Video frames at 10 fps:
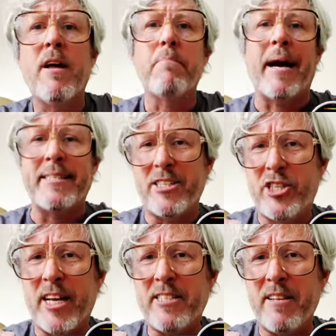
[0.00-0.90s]
My
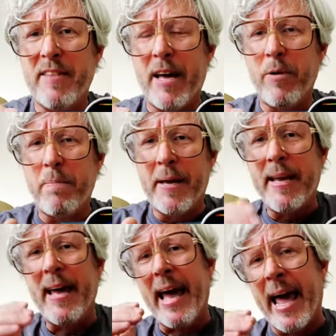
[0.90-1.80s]
suggestion then would
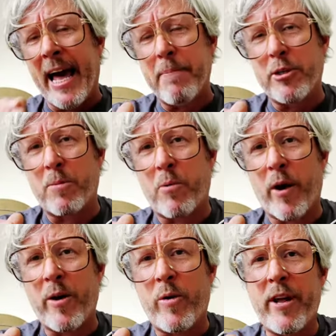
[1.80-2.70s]
be aperture
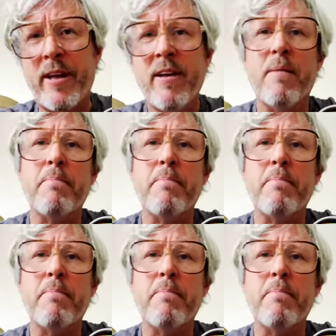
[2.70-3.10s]
priority,